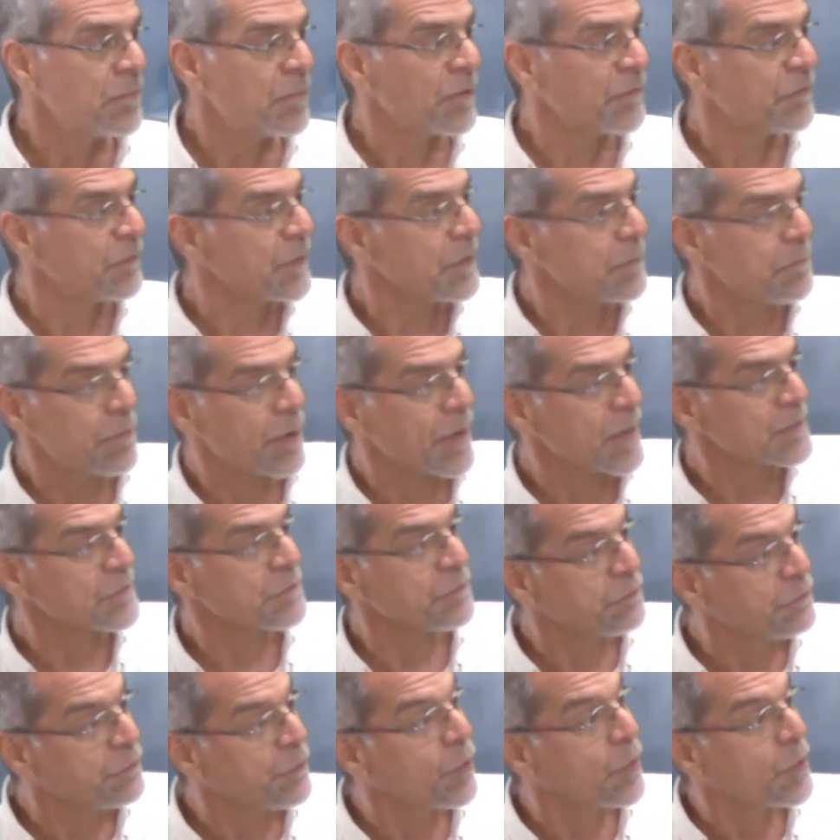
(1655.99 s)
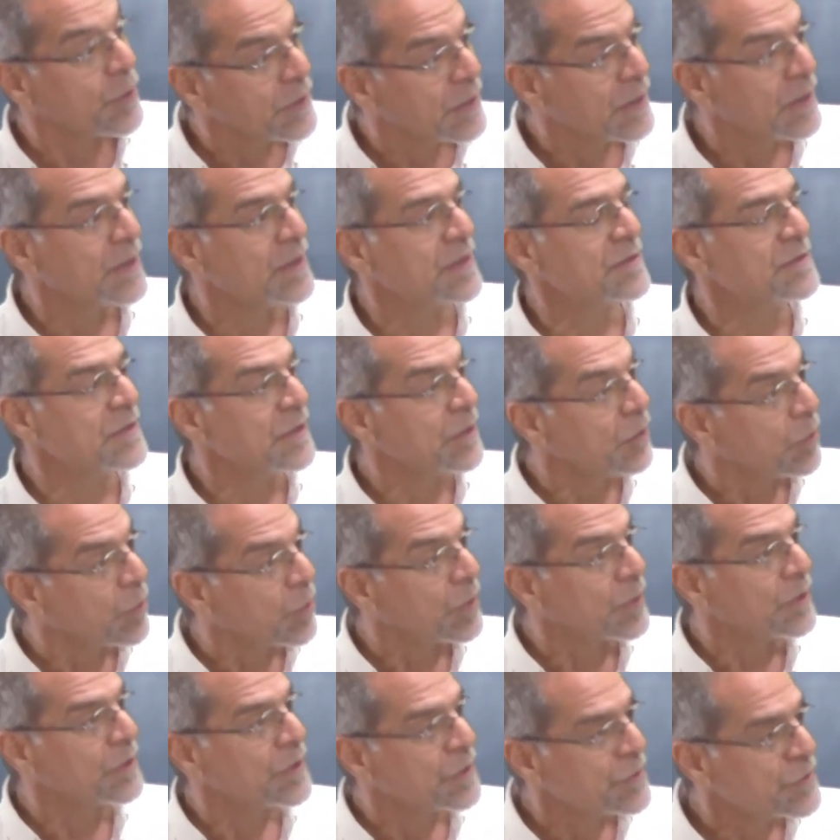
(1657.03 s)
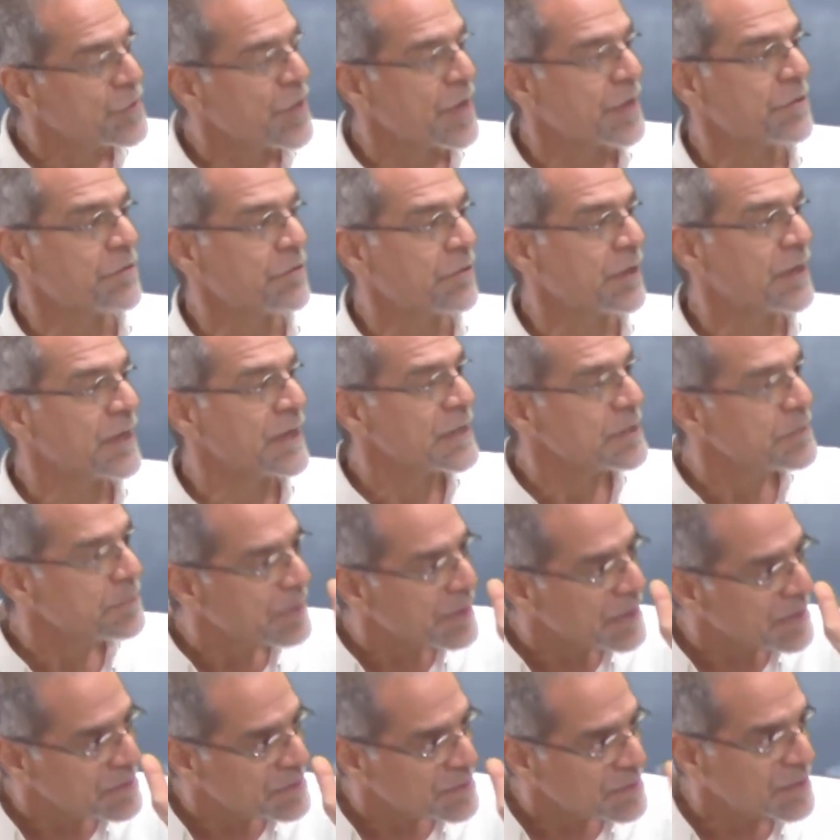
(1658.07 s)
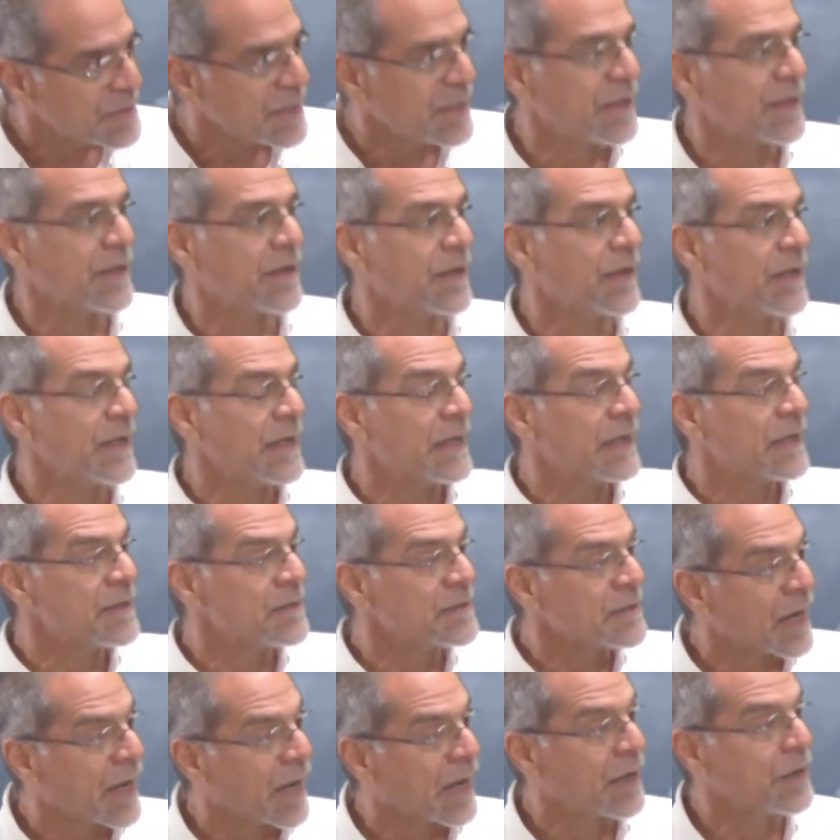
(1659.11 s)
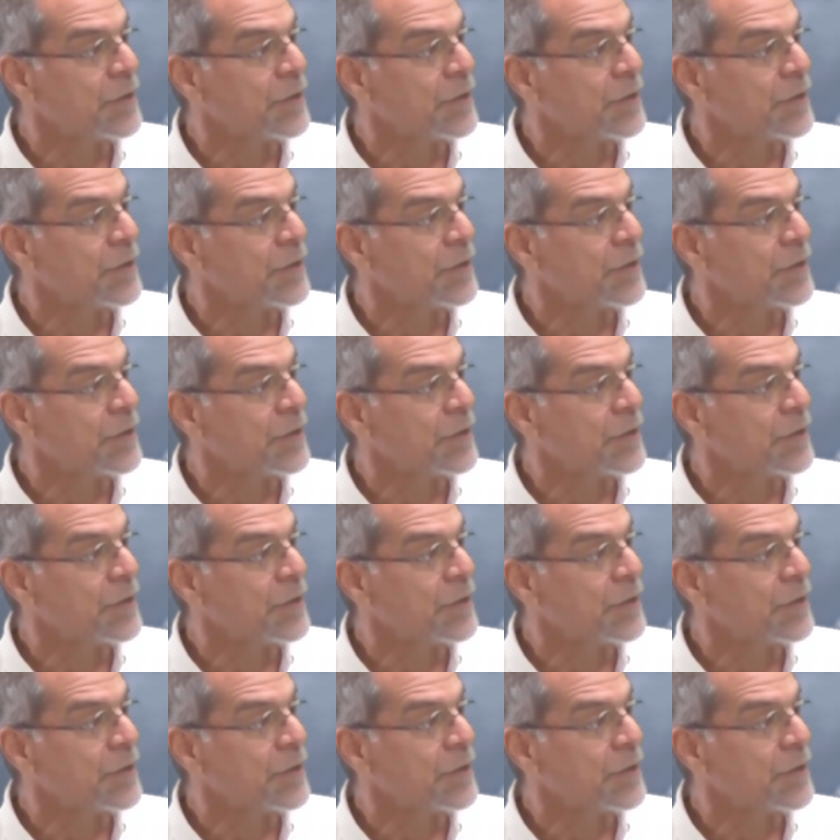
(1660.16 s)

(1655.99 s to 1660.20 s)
But for the past four years, the Auditor General has been saying in his